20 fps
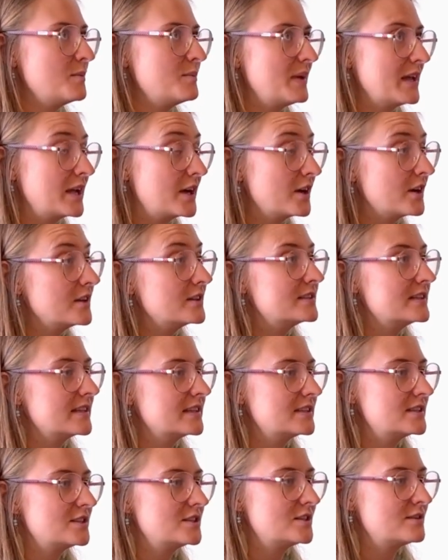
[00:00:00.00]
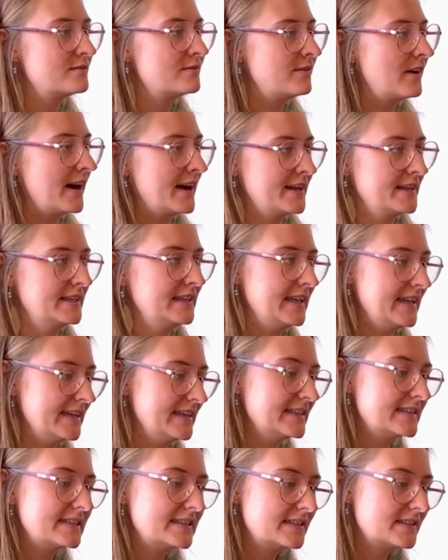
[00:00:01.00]
because it
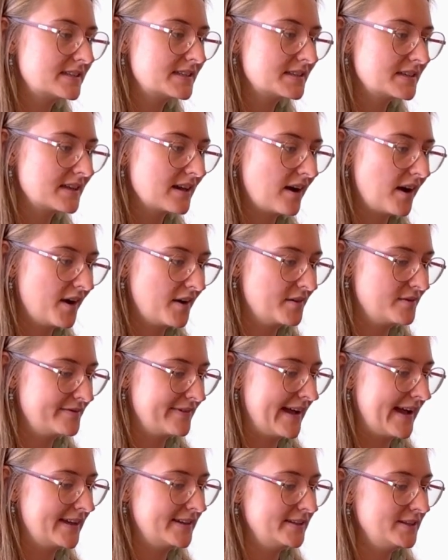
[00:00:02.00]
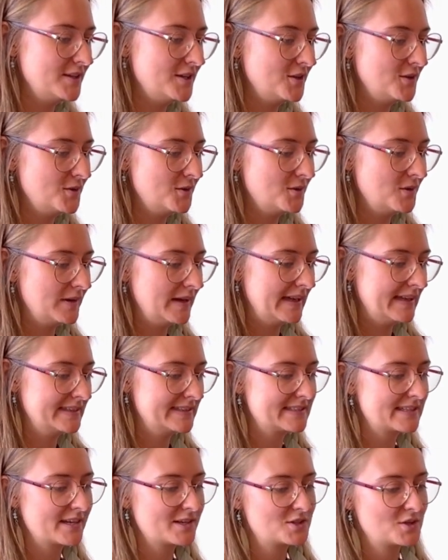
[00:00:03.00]
violates our value
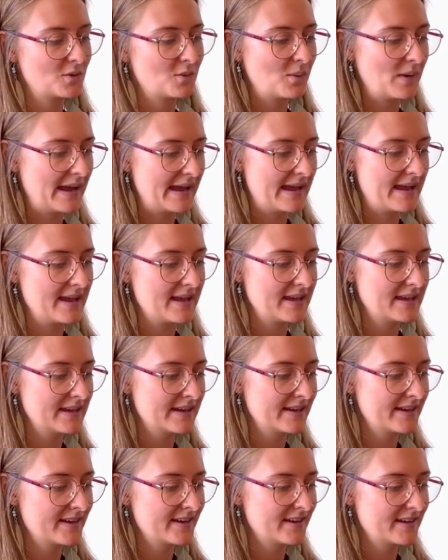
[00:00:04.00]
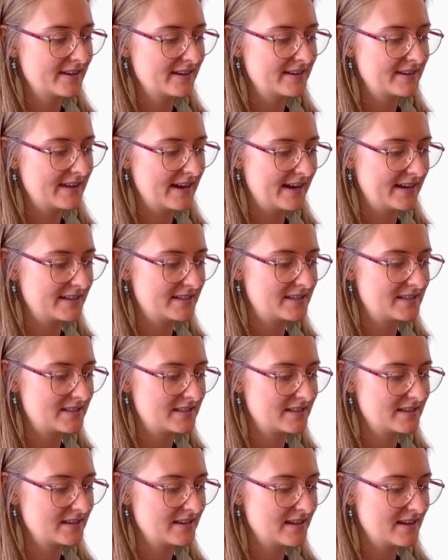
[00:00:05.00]
in such a way that,
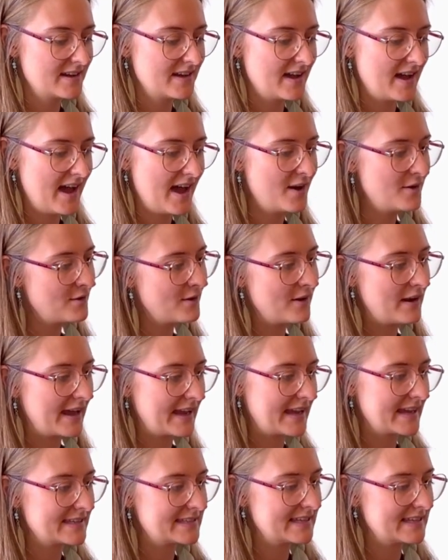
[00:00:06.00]
I don't know, like